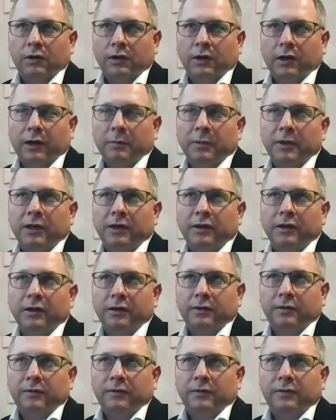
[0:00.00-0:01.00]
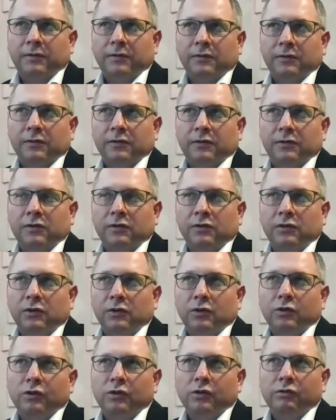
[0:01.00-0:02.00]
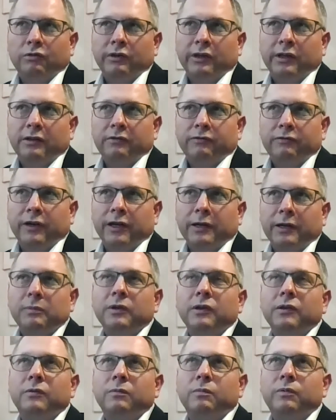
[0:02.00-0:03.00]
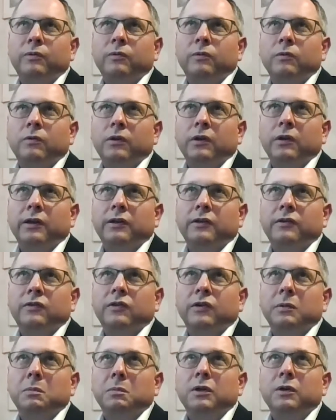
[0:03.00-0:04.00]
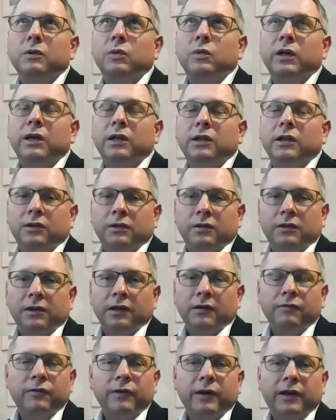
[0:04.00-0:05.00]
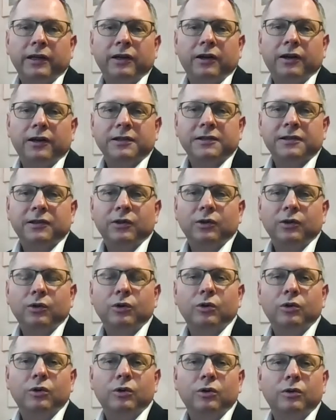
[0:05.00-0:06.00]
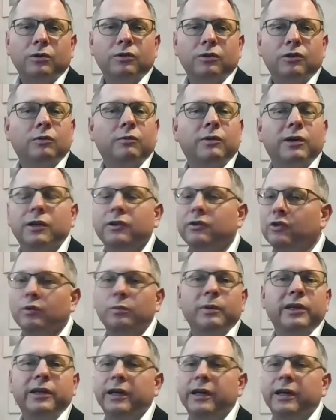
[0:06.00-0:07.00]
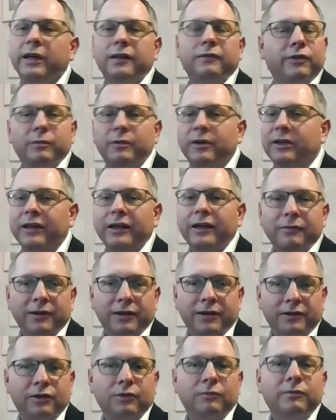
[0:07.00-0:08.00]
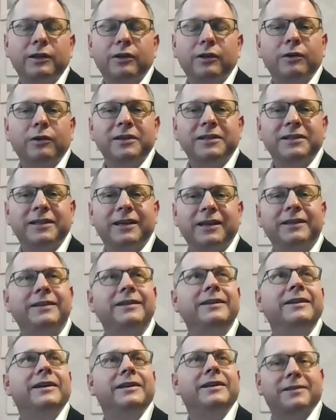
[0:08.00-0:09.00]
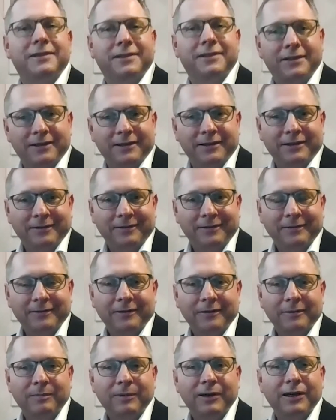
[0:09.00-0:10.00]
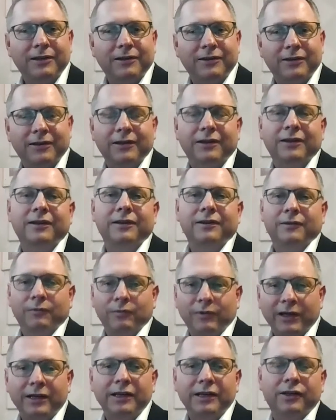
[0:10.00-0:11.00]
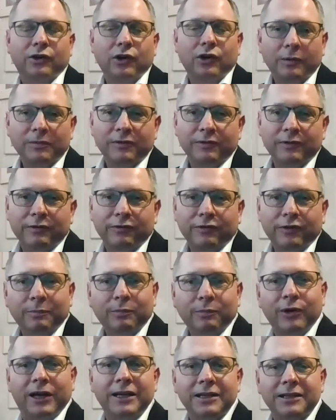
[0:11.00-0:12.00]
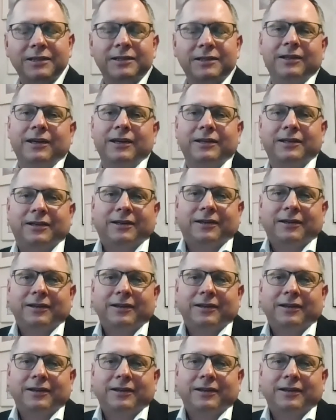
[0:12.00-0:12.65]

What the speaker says: I mean, you really framed it extremely well. If I ask you, you want to be healthy, whatever, you will always say yes. But when it comes with the price tag,